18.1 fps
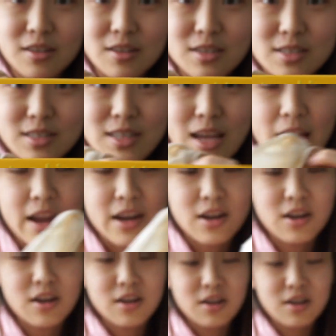the
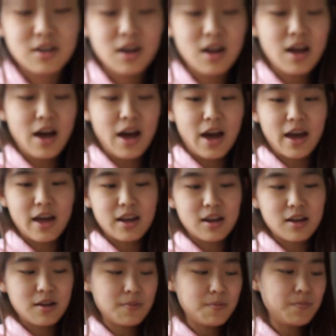designer
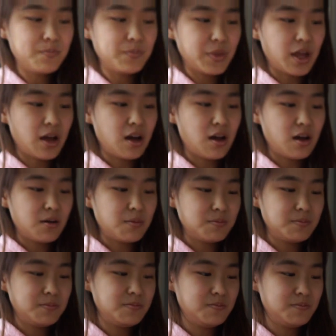item.
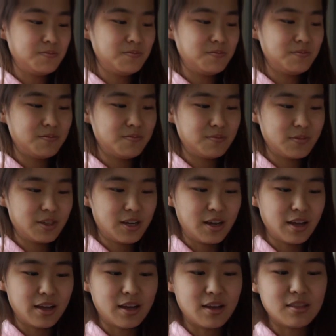Um,
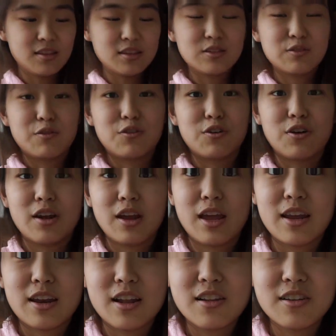got this for
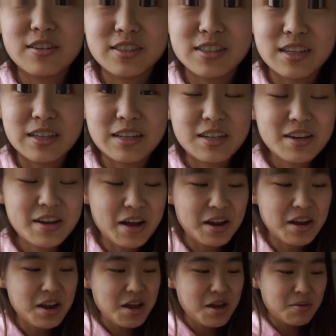
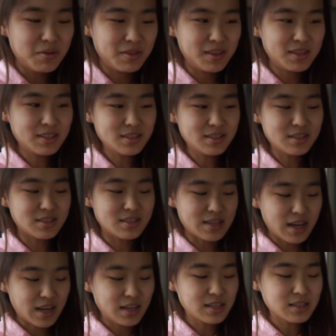$8.99 but this is the
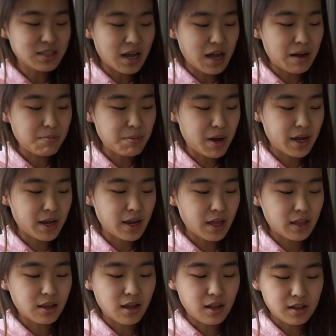second time I
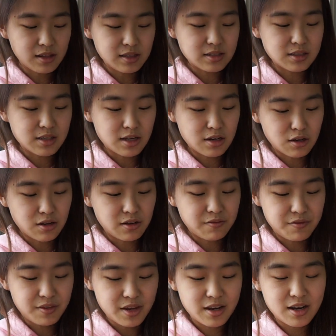get Alice and
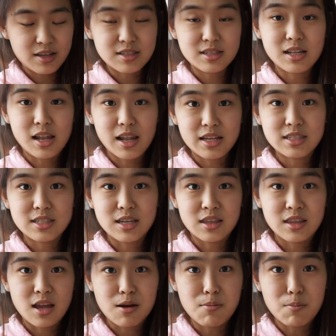Olivia that's less
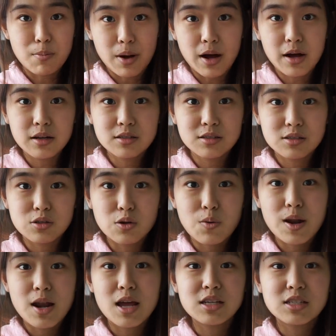than 10 bucks
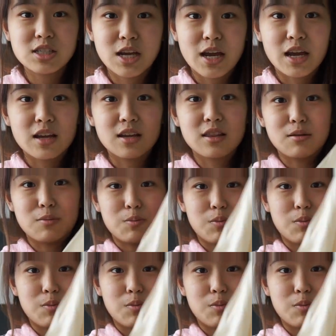so when I check the